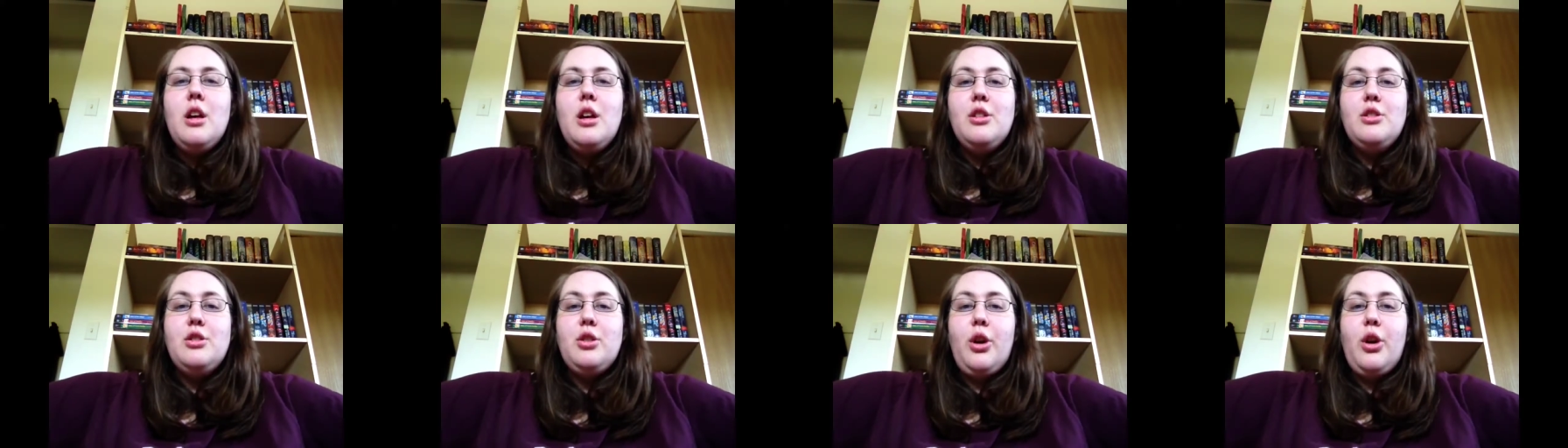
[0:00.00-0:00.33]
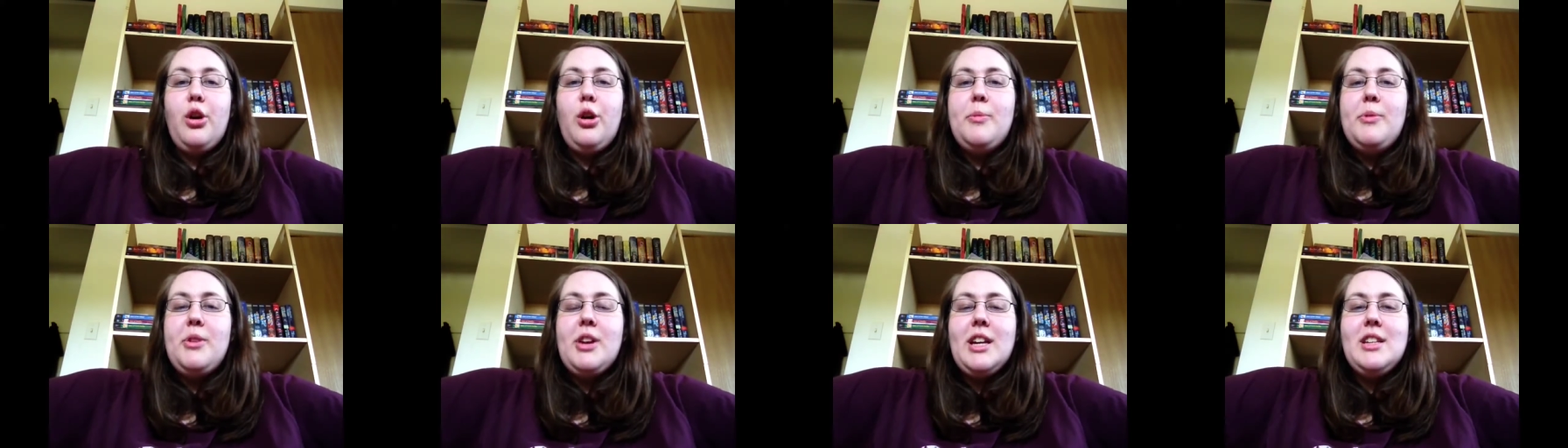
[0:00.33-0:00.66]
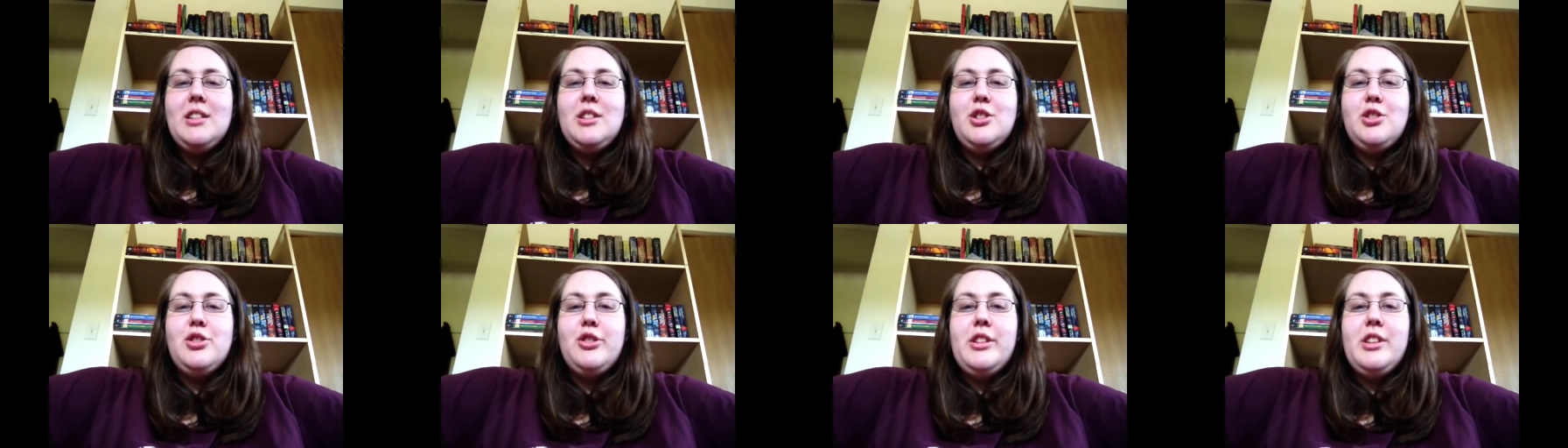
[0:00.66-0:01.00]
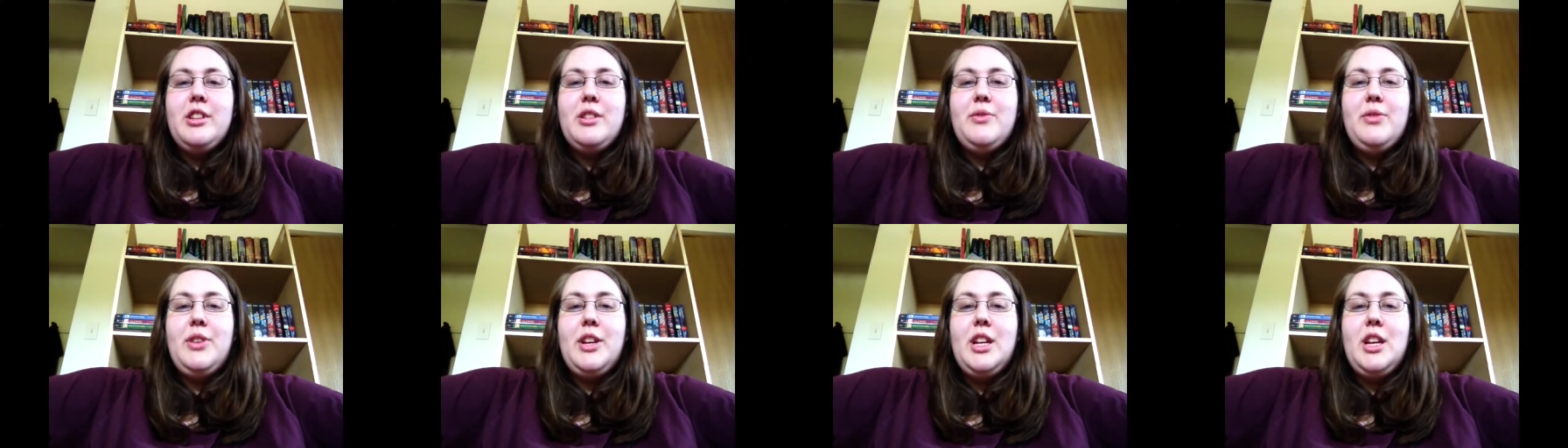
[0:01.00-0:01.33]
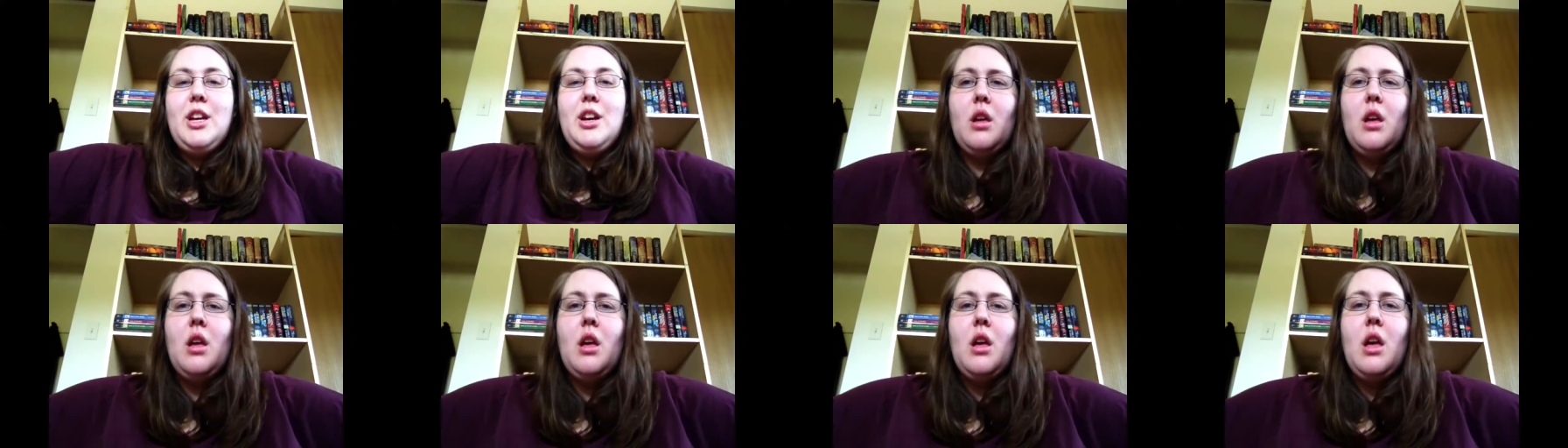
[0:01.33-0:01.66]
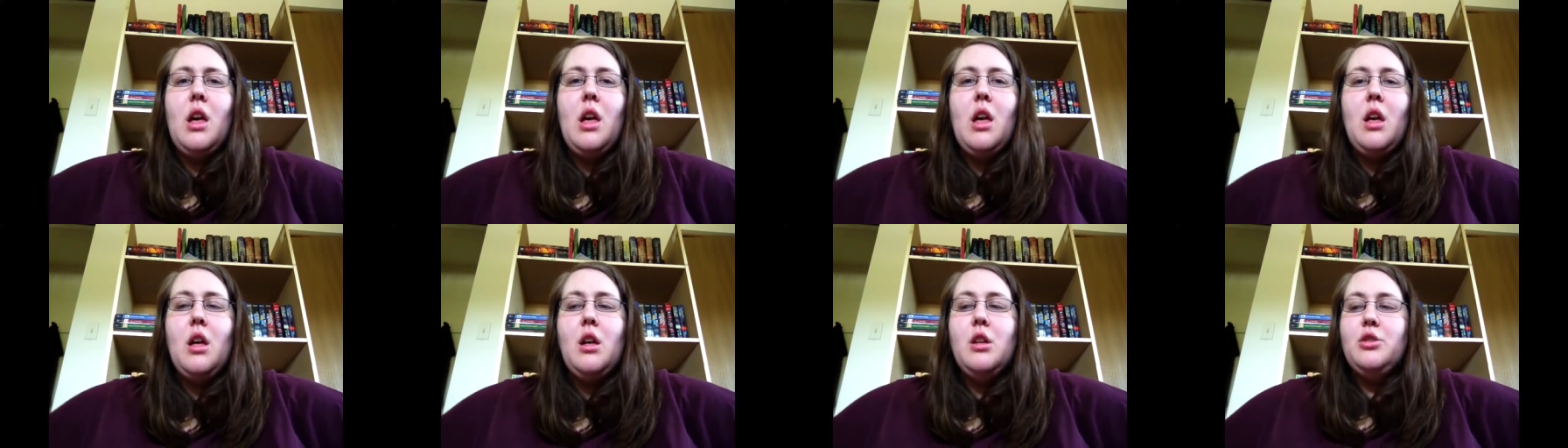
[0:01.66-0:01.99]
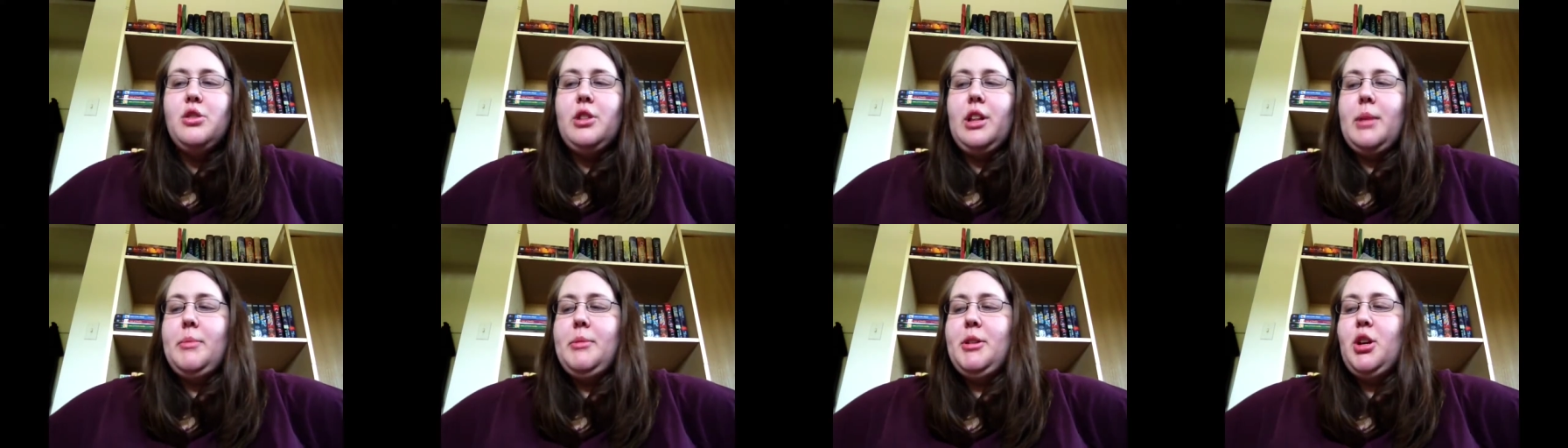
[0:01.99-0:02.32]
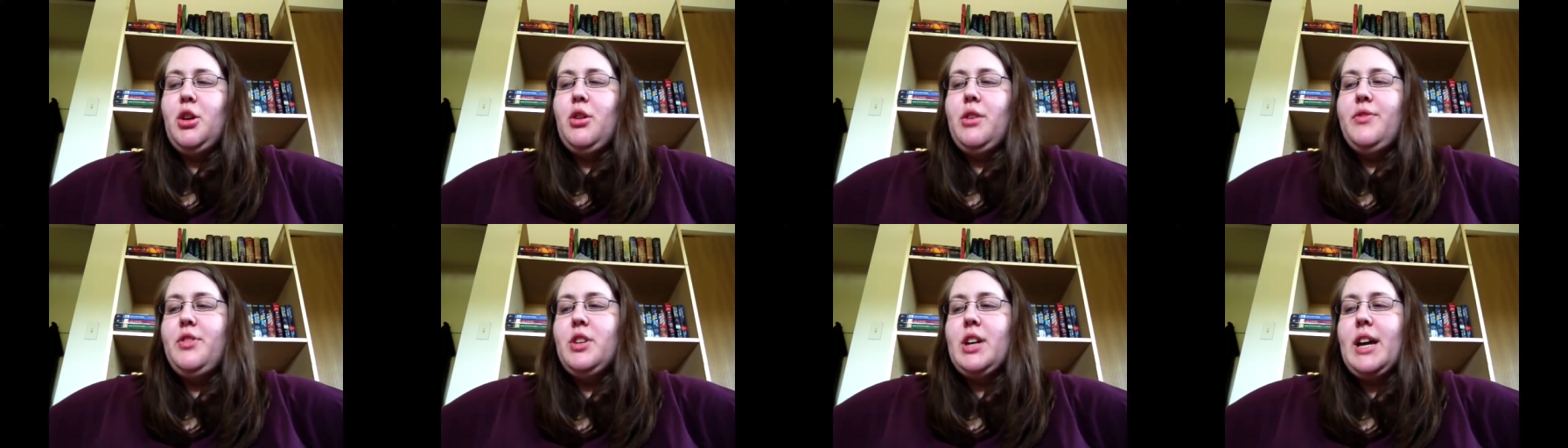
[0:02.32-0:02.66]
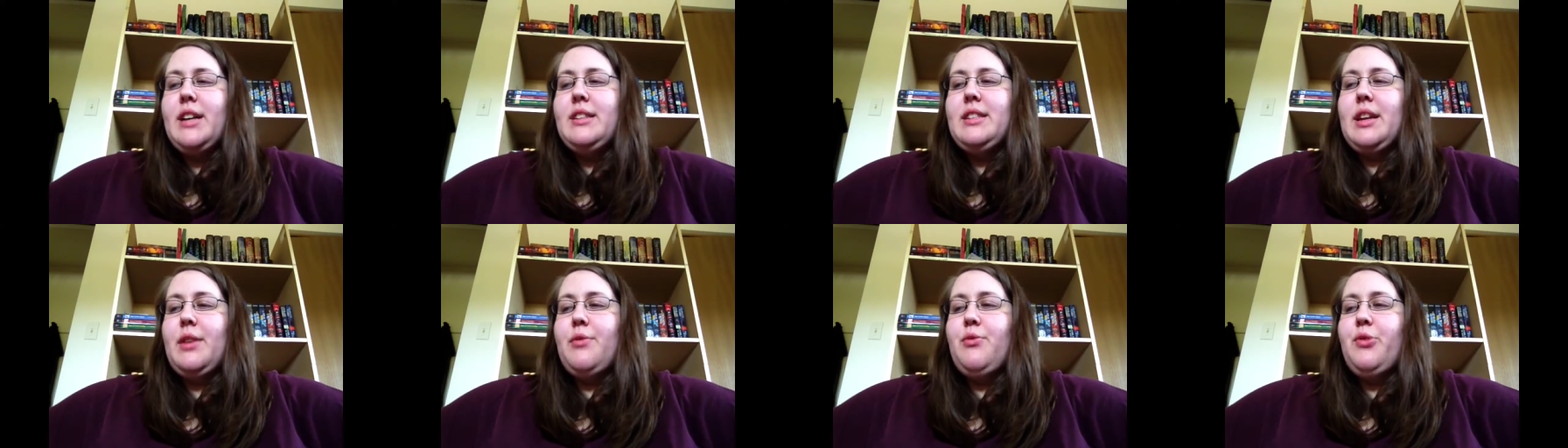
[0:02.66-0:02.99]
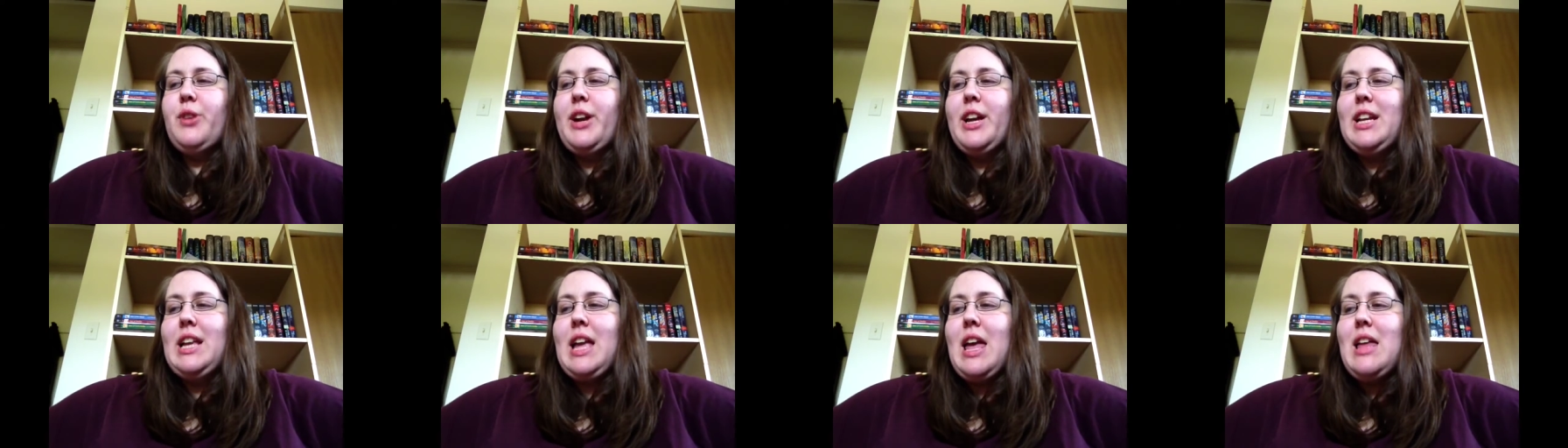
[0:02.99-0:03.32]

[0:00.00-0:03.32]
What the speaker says: So I hope you guys enjoyed this video. So let me know if you guys have read